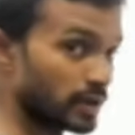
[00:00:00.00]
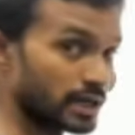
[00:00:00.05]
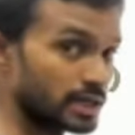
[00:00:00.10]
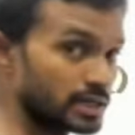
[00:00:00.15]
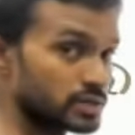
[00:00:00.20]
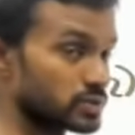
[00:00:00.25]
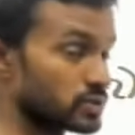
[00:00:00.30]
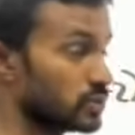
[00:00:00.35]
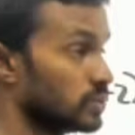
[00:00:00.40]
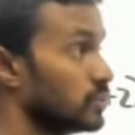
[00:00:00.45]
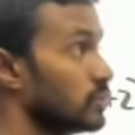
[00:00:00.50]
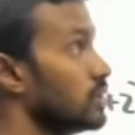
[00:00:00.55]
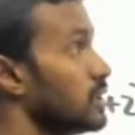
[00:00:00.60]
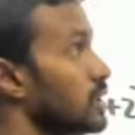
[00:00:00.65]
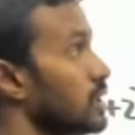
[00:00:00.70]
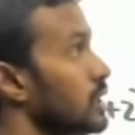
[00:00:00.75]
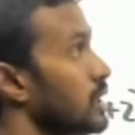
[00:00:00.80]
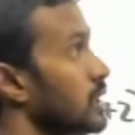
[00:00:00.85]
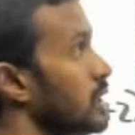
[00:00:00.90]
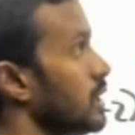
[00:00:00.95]
minus 2,
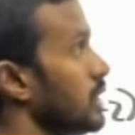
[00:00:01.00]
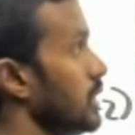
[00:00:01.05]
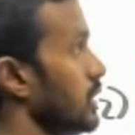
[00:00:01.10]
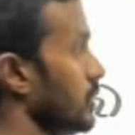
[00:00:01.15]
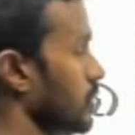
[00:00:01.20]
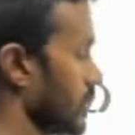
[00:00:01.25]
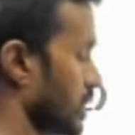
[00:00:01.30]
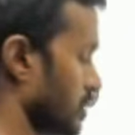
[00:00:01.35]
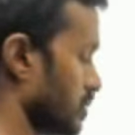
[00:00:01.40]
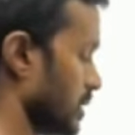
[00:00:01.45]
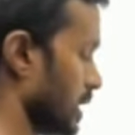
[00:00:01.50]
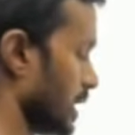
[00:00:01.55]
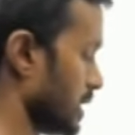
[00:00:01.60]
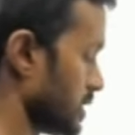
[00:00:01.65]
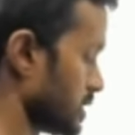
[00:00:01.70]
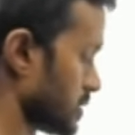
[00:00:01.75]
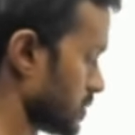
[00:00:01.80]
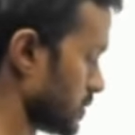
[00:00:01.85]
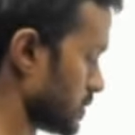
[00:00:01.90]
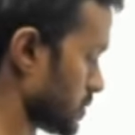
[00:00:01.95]
you get
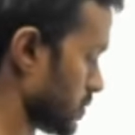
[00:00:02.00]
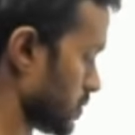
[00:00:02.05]
minus 2